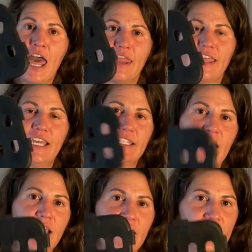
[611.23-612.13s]
the
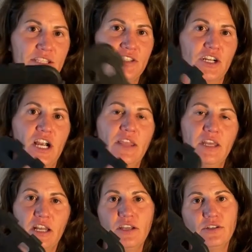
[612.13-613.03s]
diet insert and
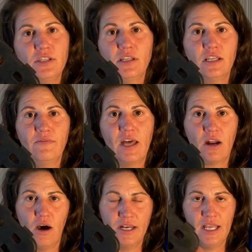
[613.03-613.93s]
then I usually leave that
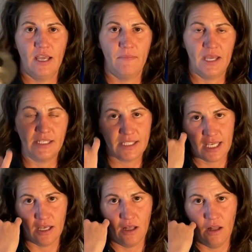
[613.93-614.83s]
on him
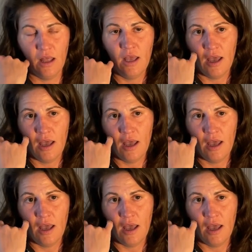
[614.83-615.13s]
until